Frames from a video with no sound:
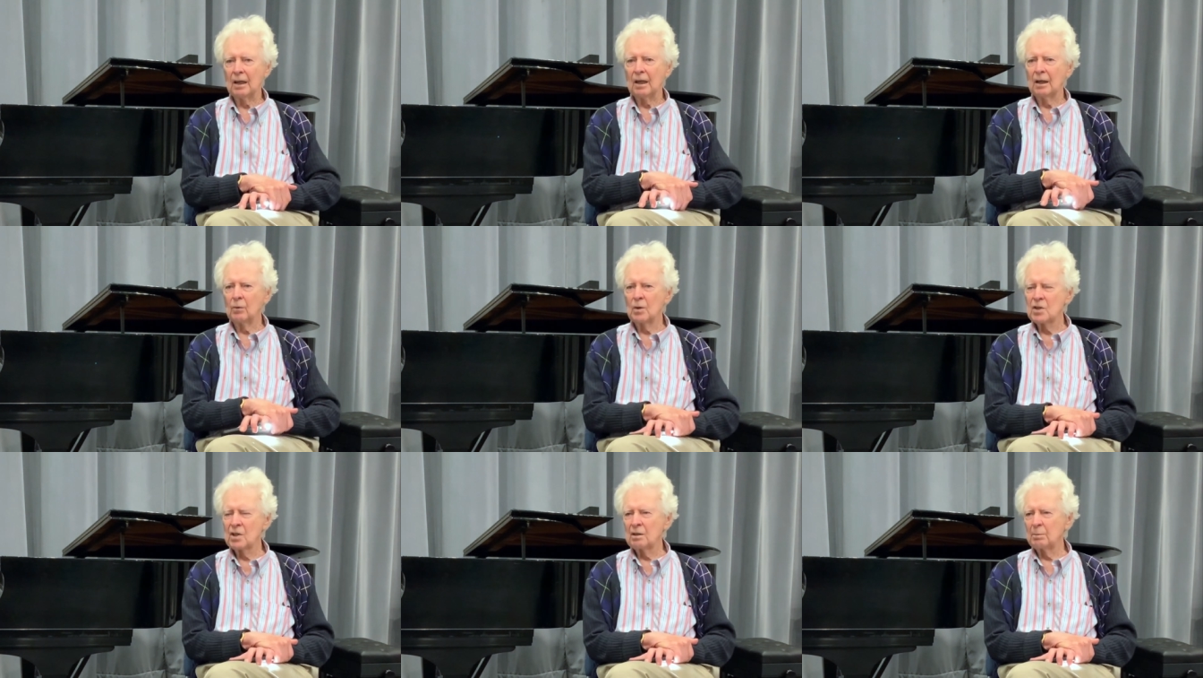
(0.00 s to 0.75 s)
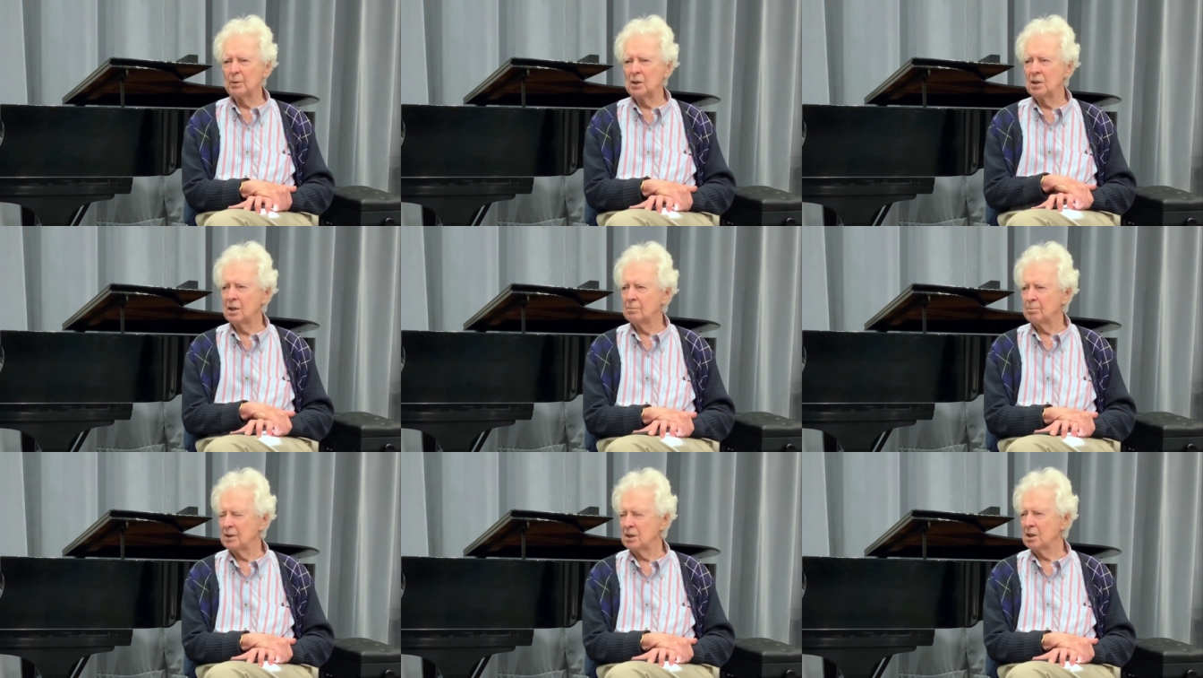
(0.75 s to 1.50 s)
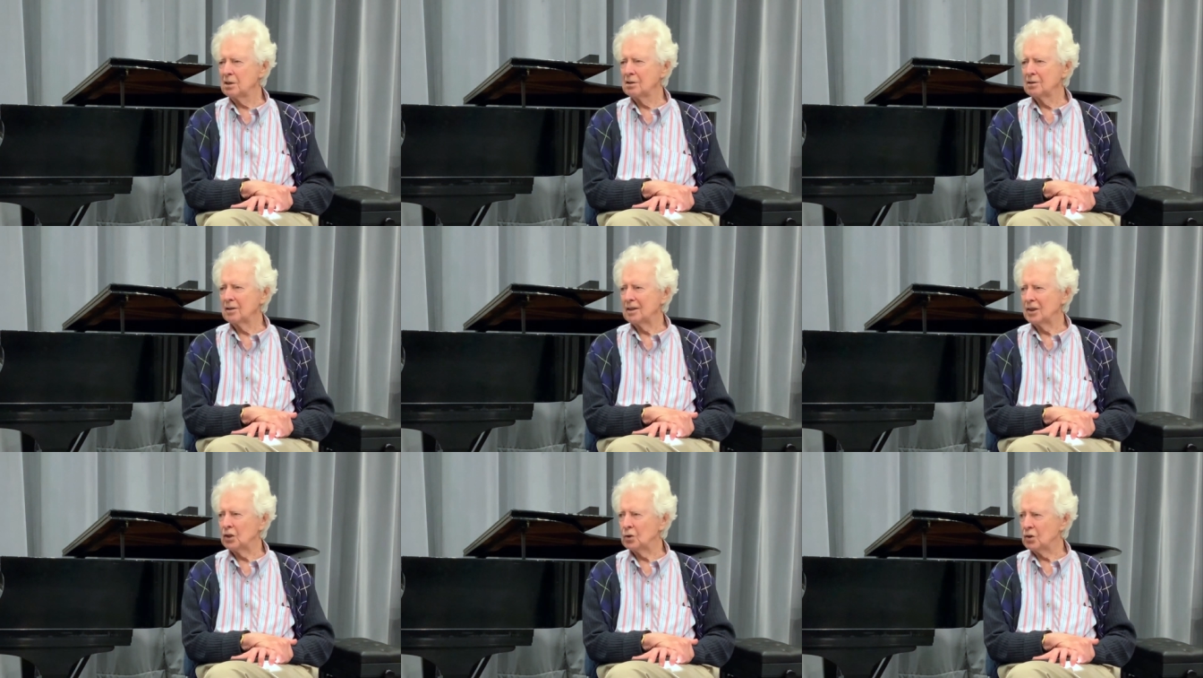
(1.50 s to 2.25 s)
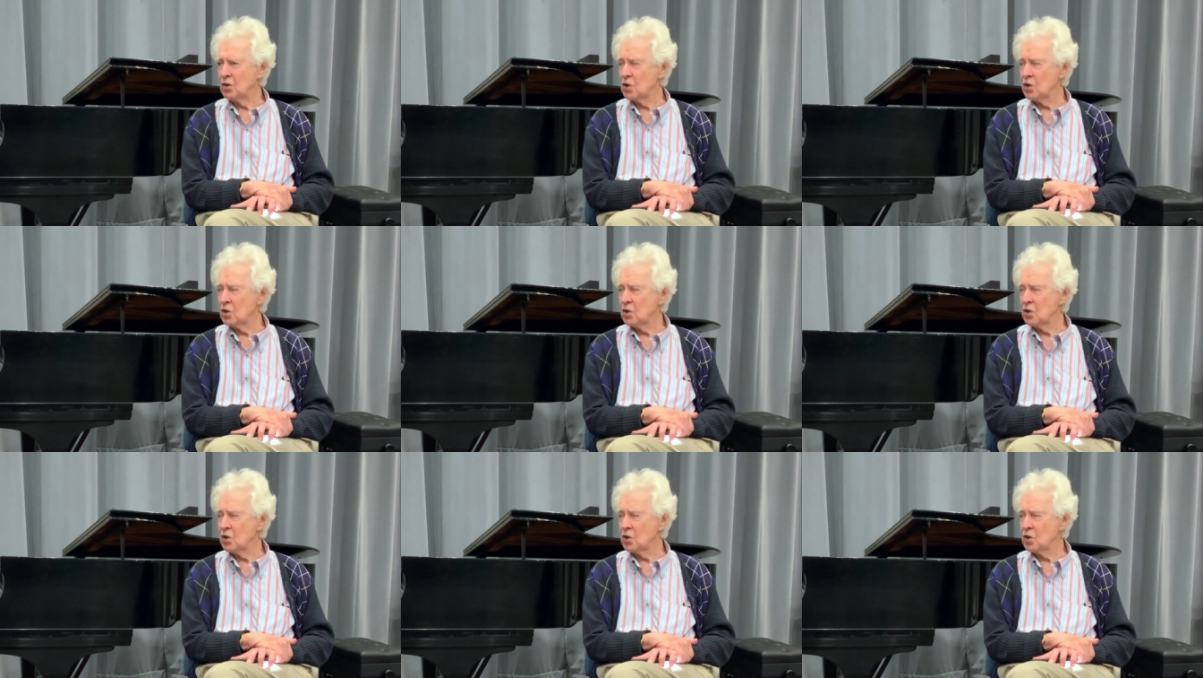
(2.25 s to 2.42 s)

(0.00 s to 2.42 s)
I wasn't a particularly good